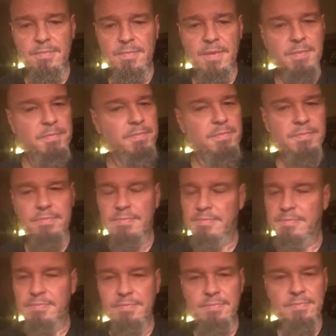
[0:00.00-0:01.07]
But
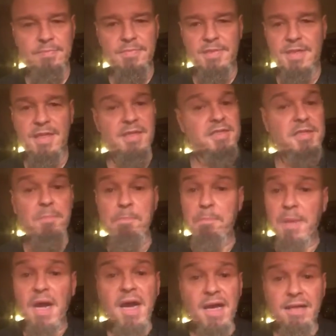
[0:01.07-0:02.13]
kick some
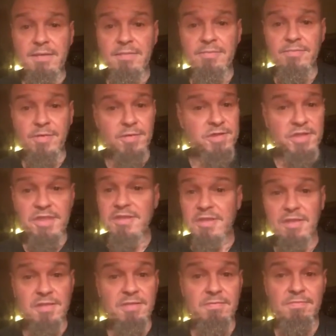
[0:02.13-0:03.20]
butt for
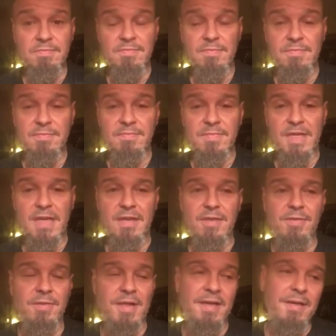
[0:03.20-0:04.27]
Jesus. I
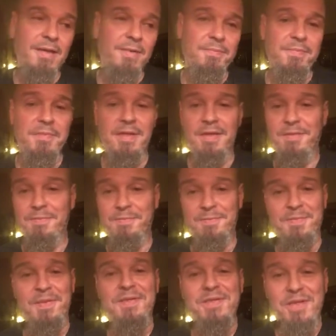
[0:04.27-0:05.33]
know that,
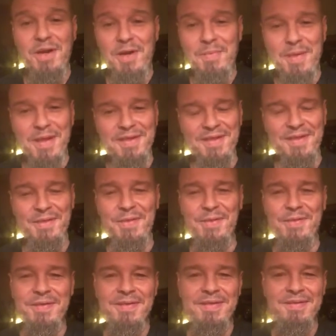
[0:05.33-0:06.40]
sorry about the
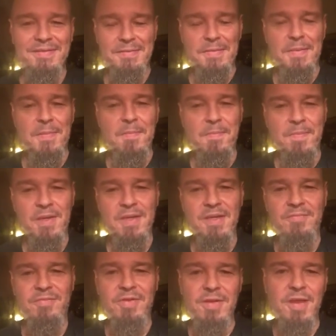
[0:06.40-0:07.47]
little, but
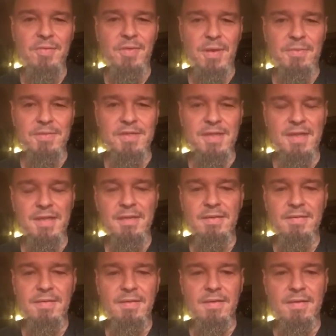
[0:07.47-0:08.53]
if you get what I'm
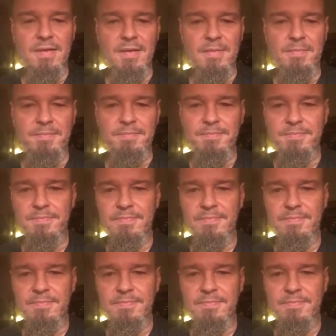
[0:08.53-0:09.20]
saying, don't